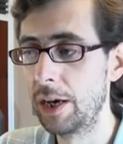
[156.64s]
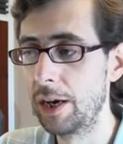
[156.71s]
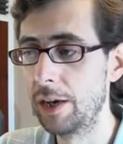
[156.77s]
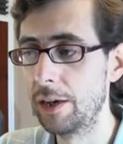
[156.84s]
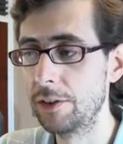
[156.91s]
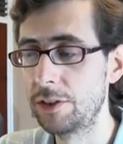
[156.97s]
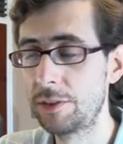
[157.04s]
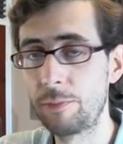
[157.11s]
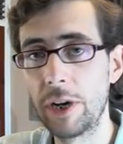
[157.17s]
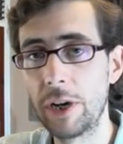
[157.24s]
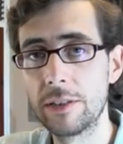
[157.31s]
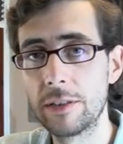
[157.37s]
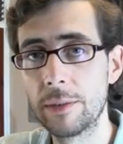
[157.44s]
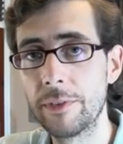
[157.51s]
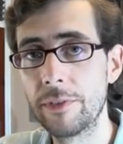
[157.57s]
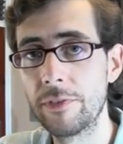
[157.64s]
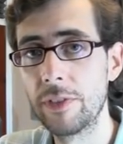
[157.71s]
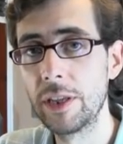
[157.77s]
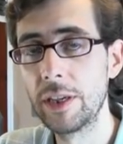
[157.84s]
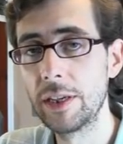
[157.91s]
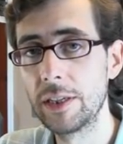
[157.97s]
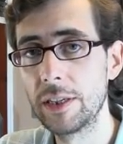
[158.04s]
uh, spread some of
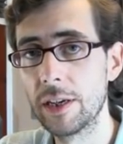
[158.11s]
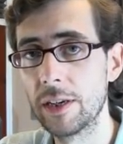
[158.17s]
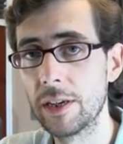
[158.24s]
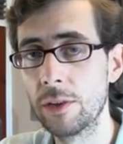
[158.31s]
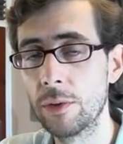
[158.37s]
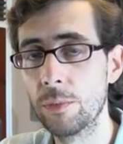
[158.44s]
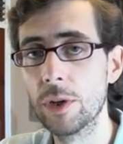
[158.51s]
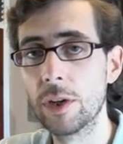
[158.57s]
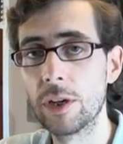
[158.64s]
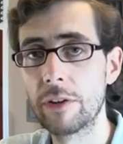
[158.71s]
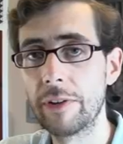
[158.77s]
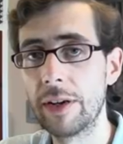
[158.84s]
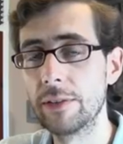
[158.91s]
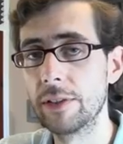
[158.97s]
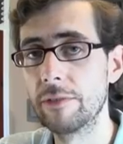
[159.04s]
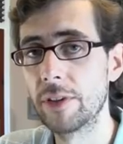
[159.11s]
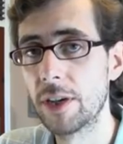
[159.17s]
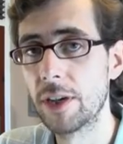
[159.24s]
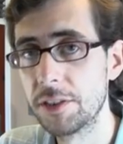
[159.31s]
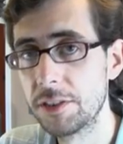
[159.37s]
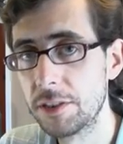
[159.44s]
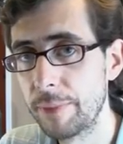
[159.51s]
the uh, the work around in
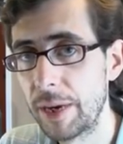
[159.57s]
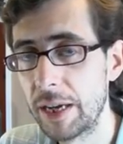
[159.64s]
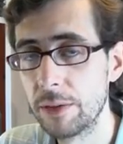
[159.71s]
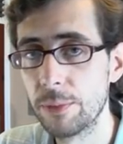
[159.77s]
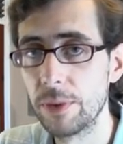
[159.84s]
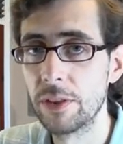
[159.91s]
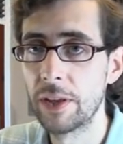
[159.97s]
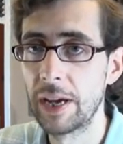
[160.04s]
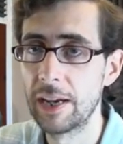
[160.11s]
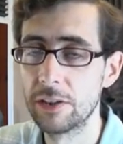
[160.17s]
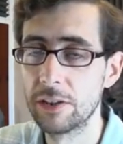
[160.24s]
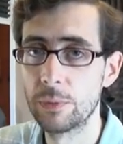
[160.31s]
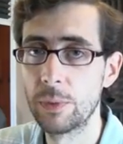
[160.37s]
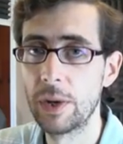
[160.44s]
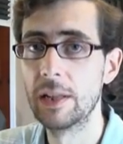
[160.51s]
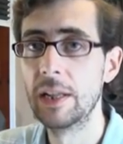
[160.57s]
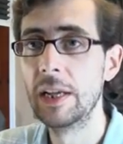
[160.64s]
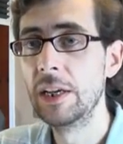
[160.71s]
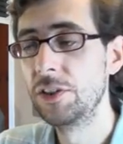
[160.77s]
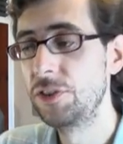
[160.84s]
regards to bandwidth as well.